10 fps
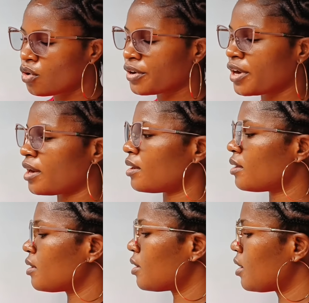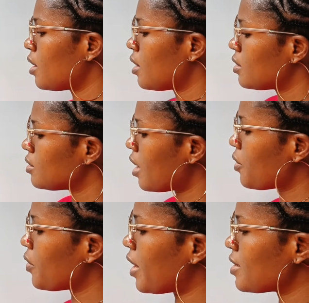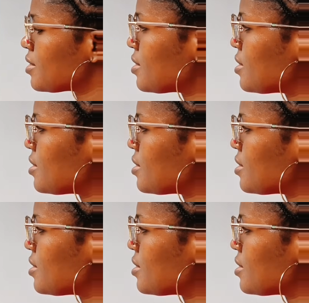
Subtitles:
Okay, now you can